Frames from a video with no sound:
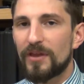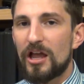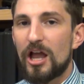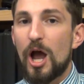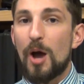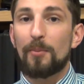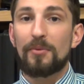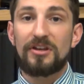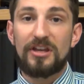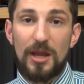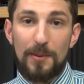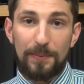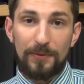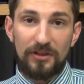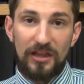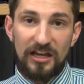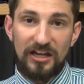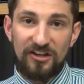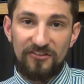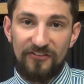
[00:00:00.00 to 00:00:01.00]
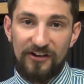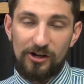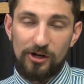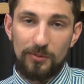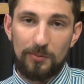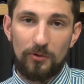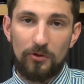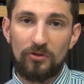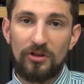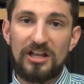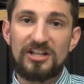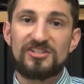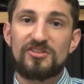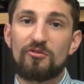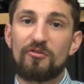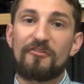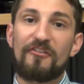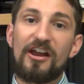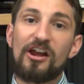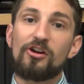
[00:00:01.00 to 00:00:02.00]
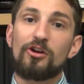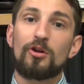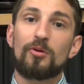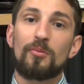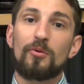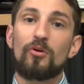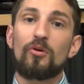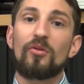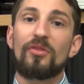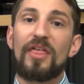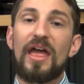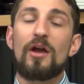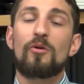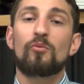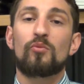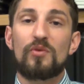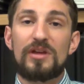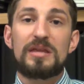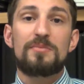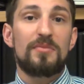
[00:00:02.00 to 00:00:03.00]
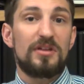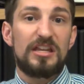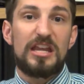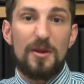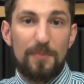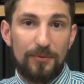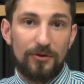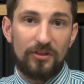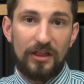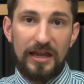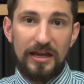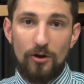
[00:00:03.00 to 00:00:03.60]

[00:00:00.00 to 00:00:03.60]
A manipulated variable is the variable that we manipulate